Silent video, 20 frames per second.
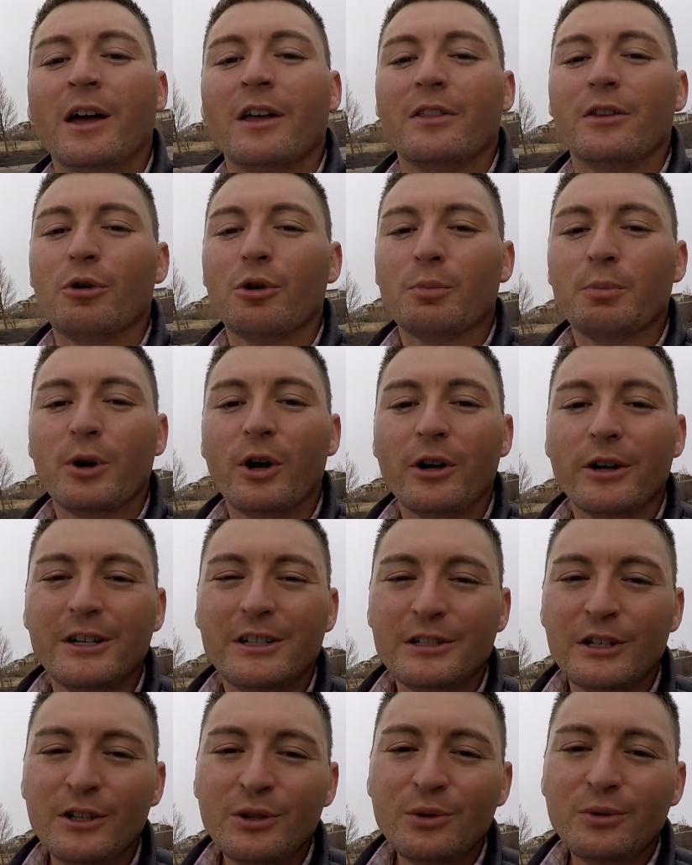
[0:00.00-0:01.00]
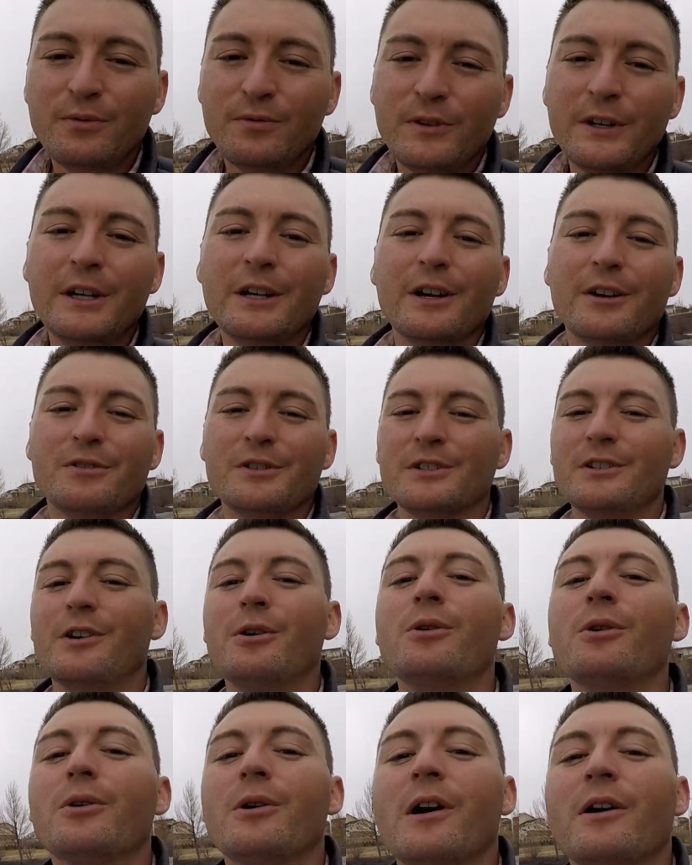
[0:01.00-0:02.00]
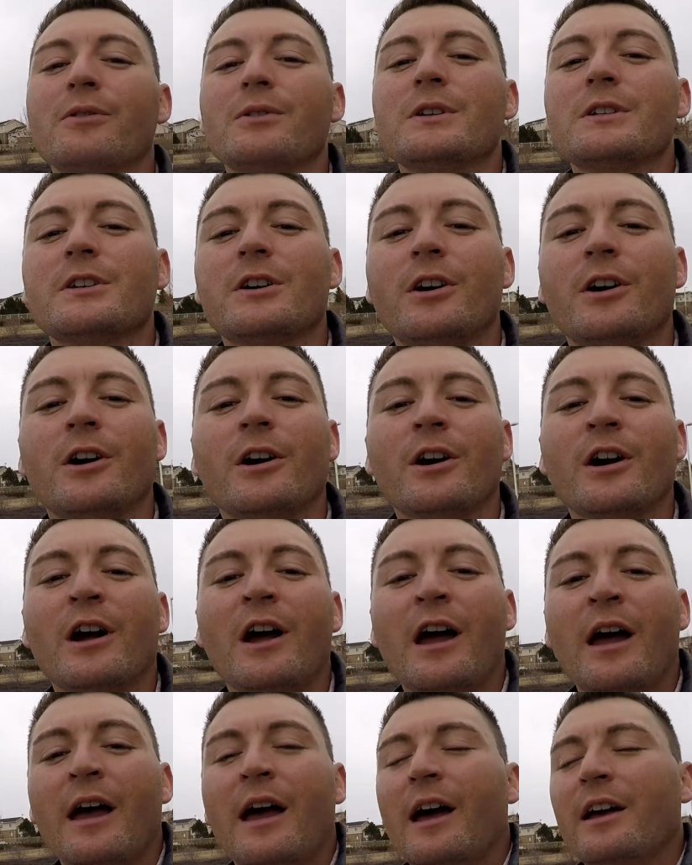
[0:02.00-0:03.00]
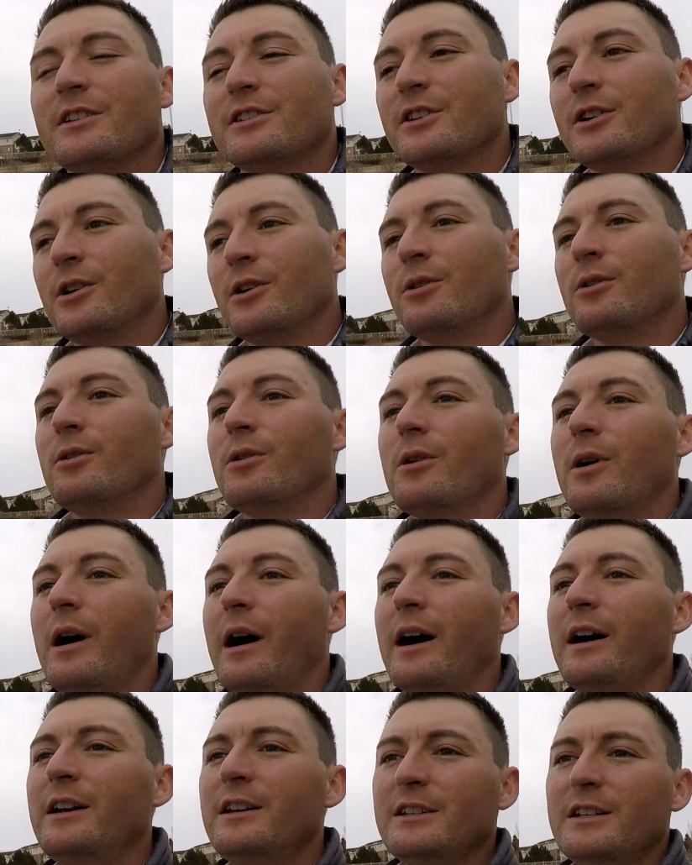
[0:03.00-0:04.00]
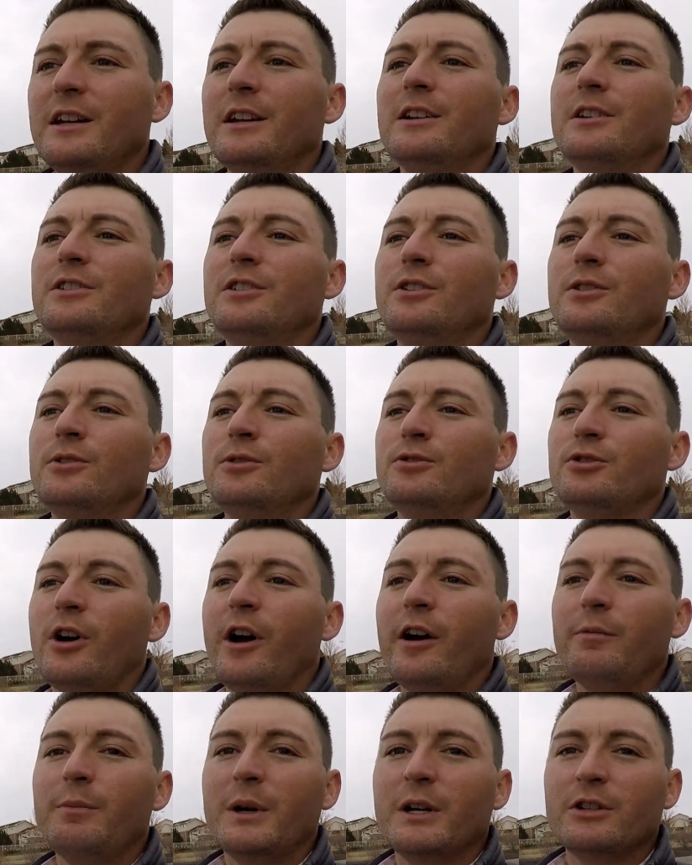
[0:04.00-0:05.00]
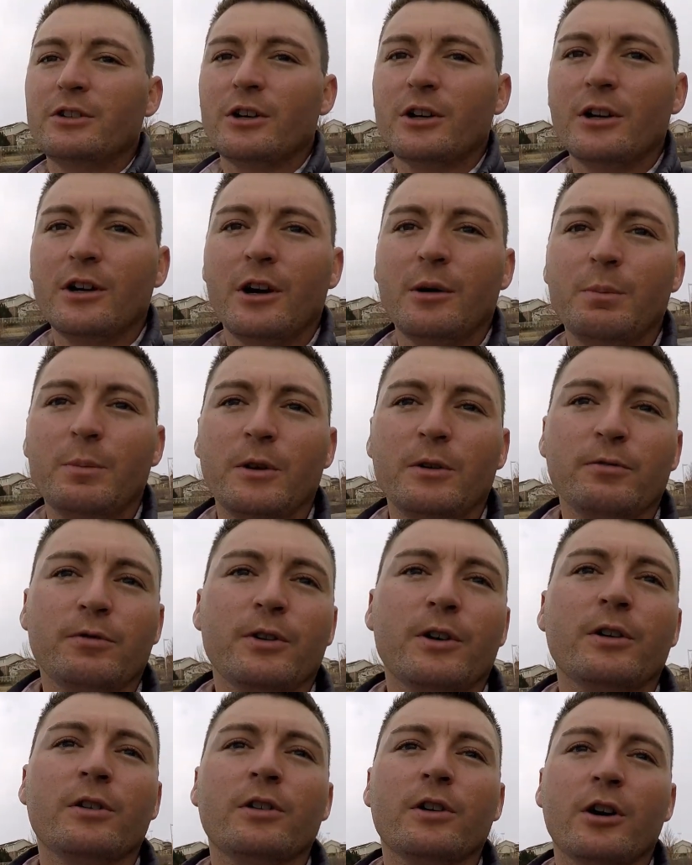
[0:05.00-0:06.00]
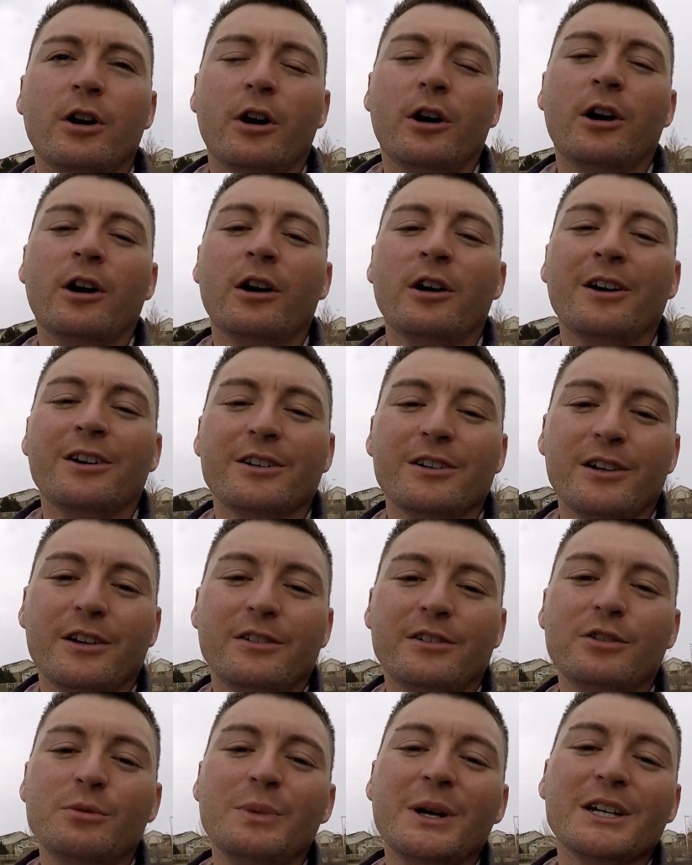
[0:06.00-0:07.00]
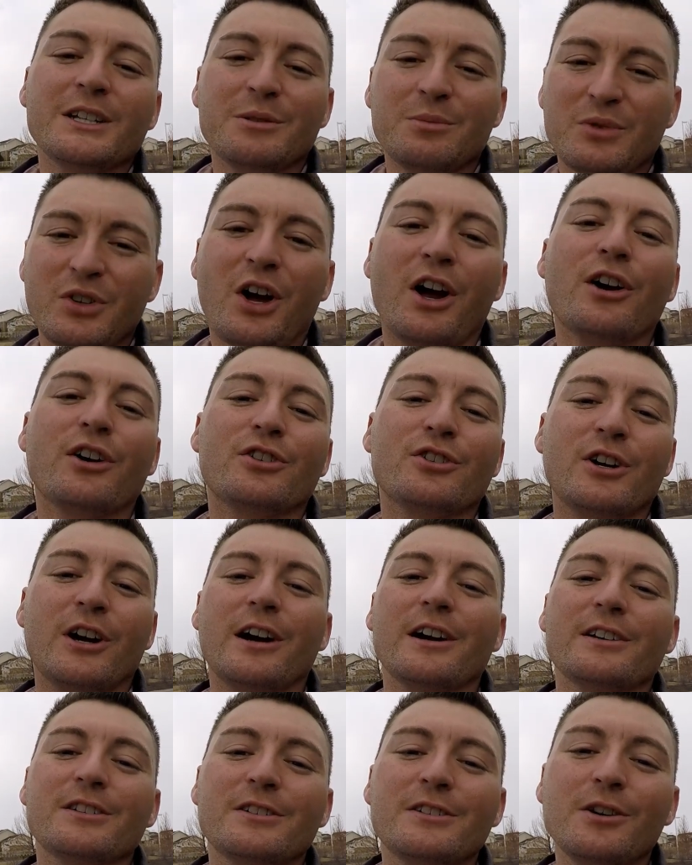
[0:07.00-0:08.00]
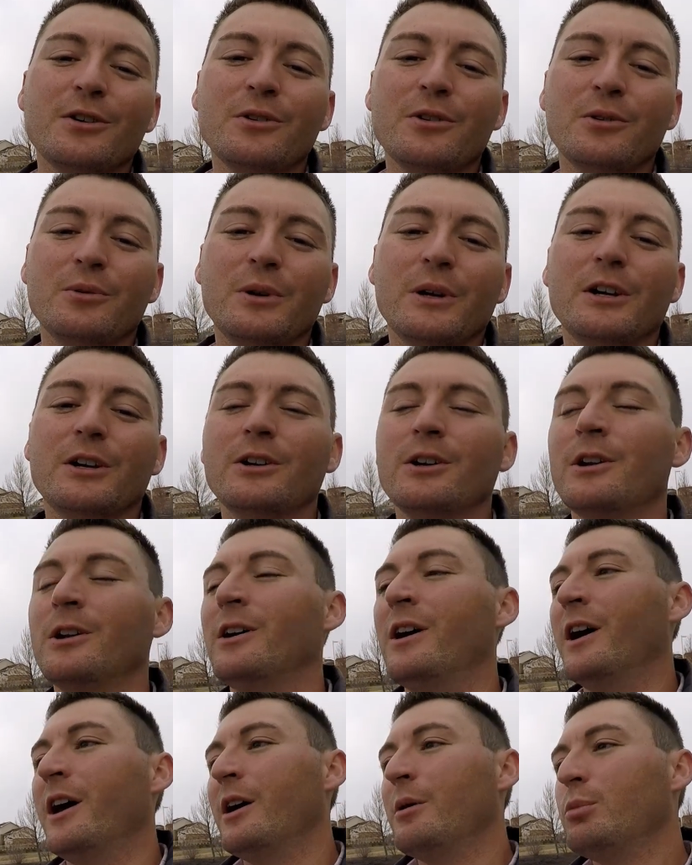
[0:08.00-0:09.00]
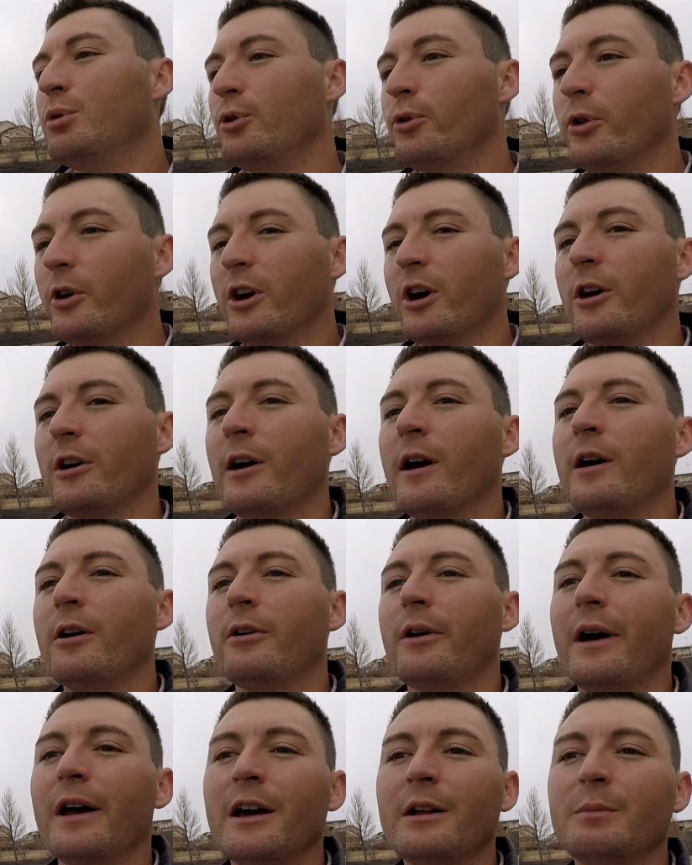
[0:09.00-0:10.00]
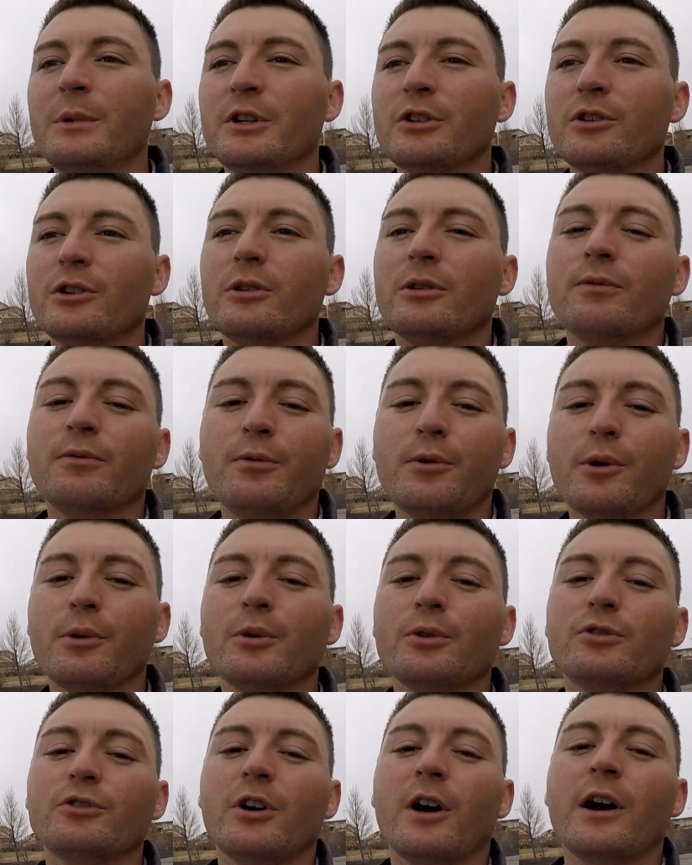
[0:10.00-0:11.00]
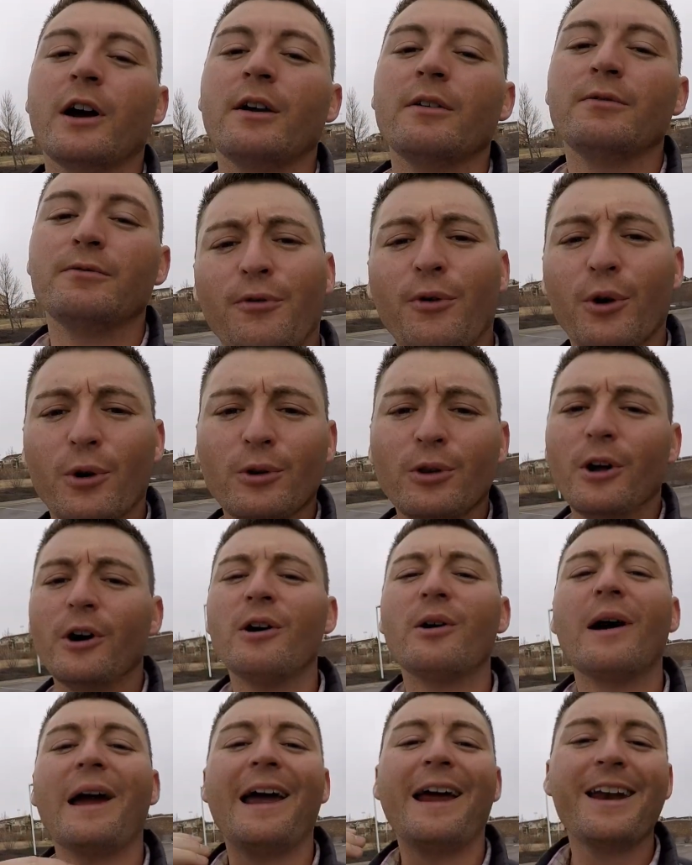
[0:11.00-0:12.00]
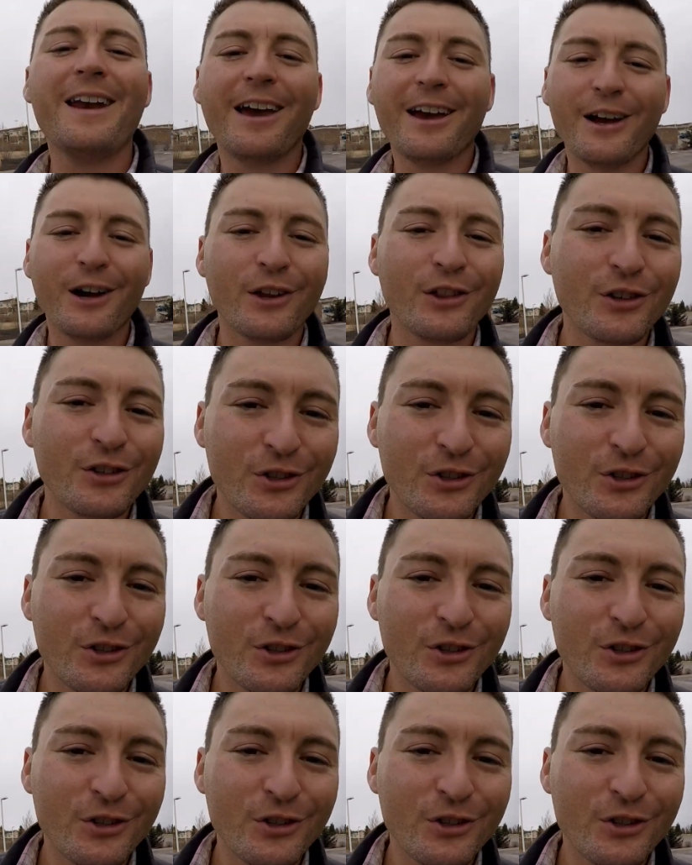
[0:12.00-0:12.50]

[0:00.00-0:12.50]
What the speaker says: There were probably 2 feet of snow around this car, so I decided to drive my truck up in front of the car, to make some tire tracks so that we could pull the car out. I had my truck in four-wheel drive, 4-low, and I got the